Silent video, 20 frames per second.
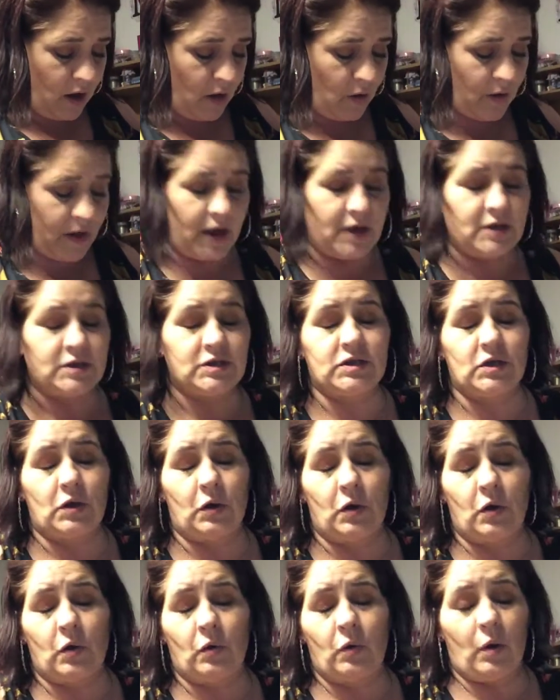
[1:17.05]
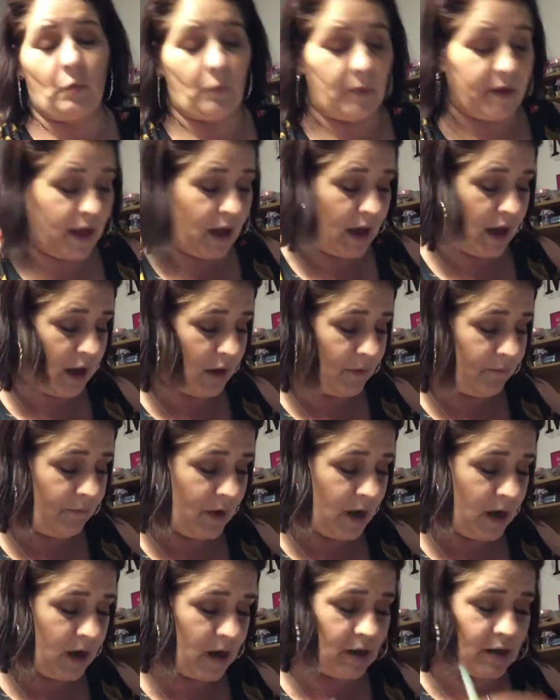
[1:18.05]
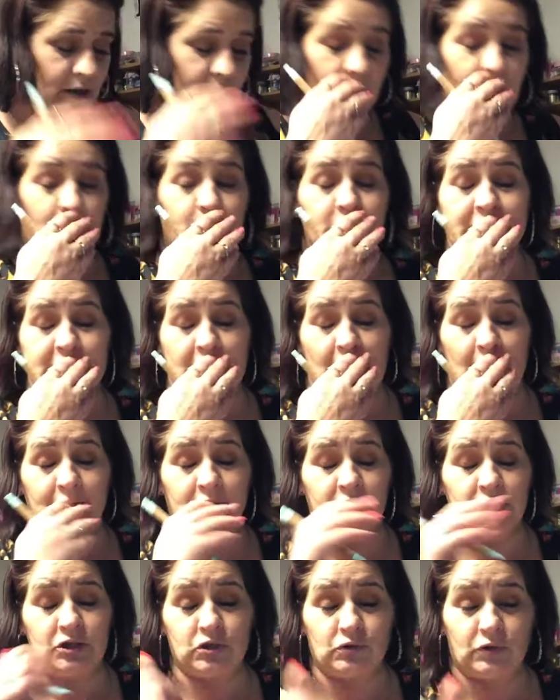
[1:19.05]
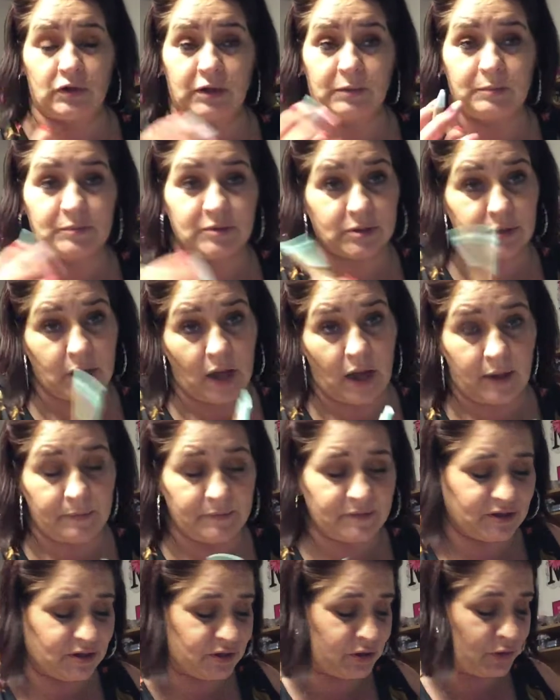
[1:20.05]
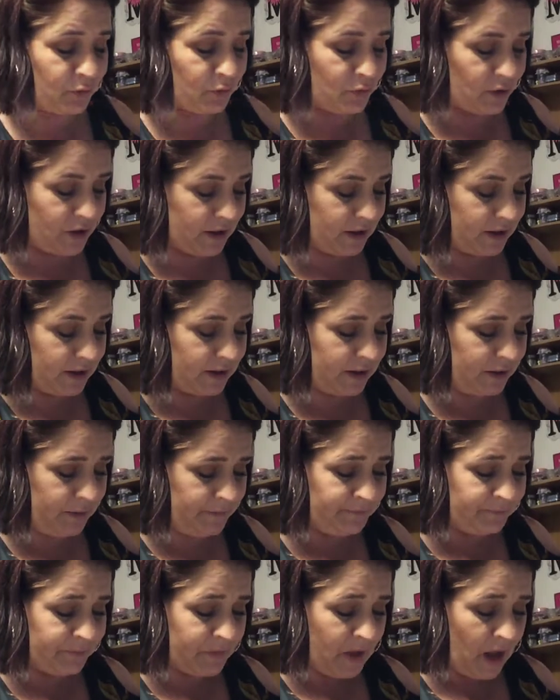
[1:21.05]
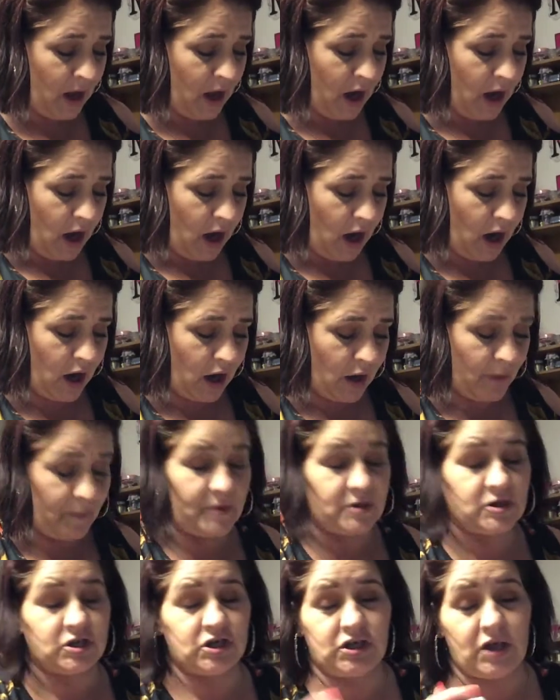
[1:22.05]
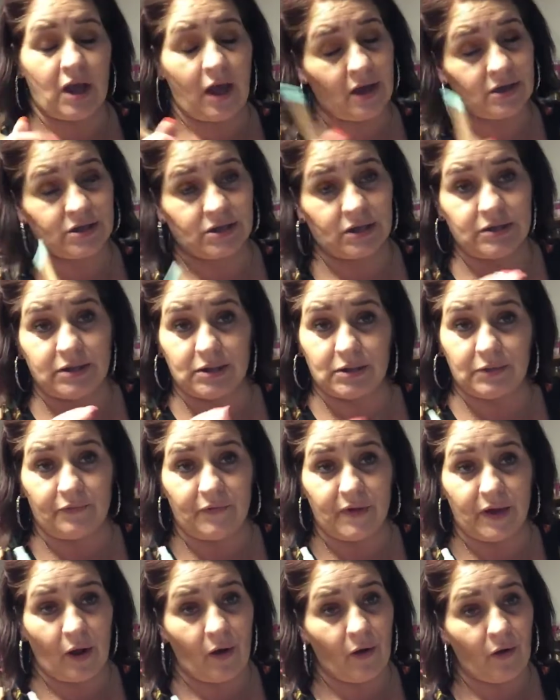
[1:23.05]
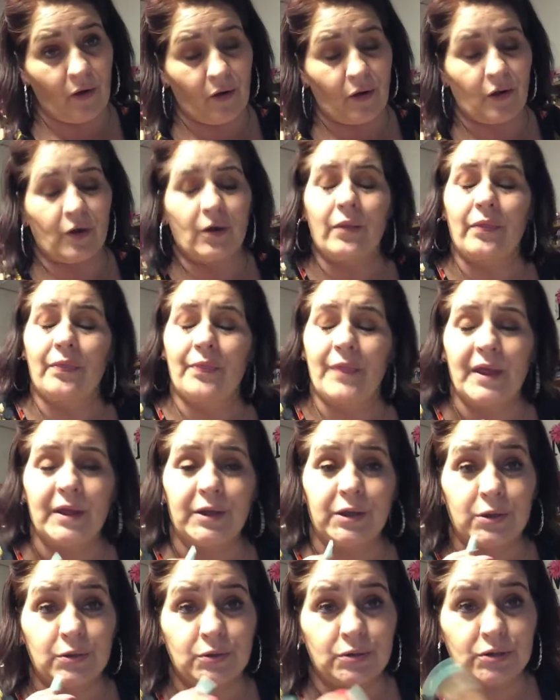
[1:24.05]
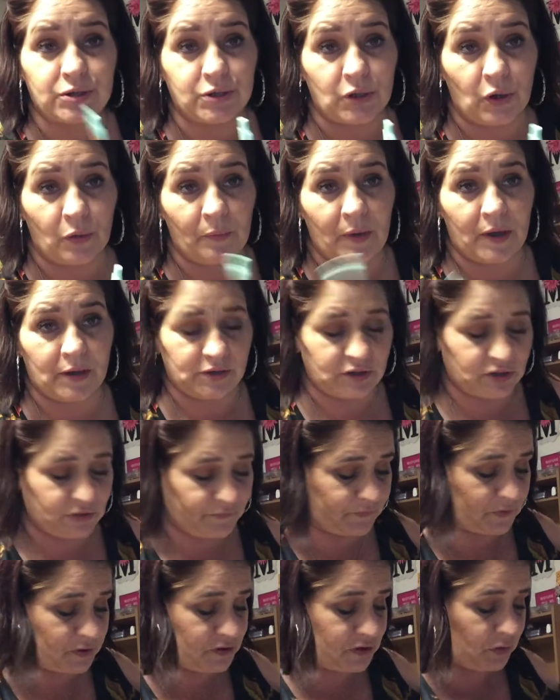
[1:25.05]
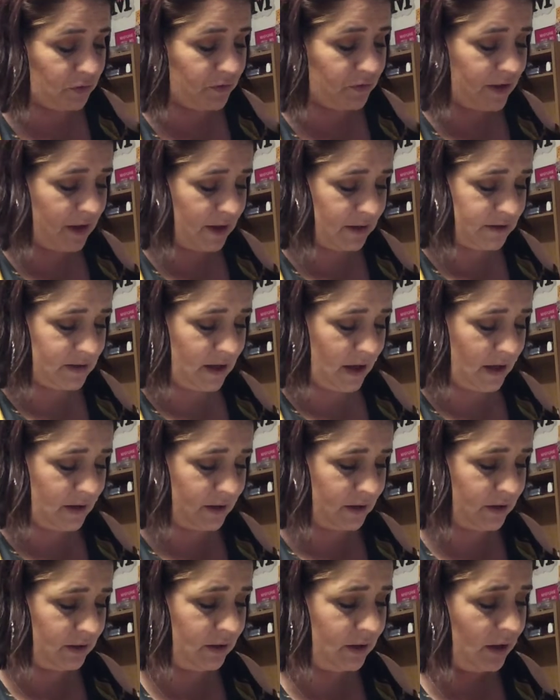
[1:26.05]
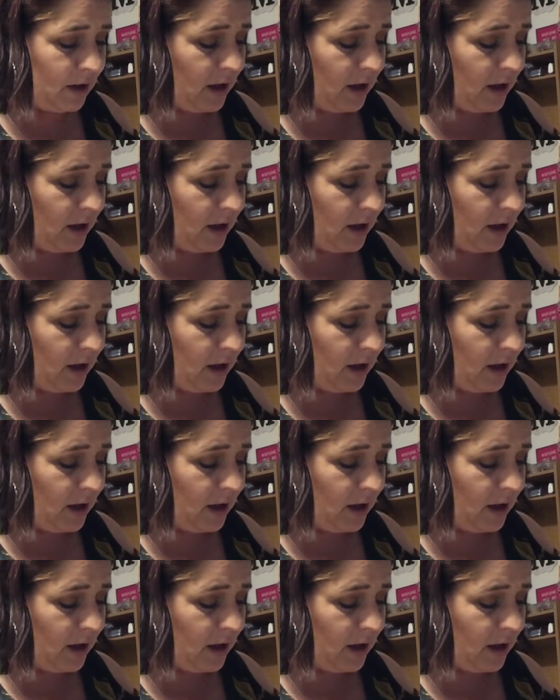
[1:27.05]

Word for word: okay, so we have Donna Dreams times three. Um, she actually did a VR. Thank you so much for doing that, Donna.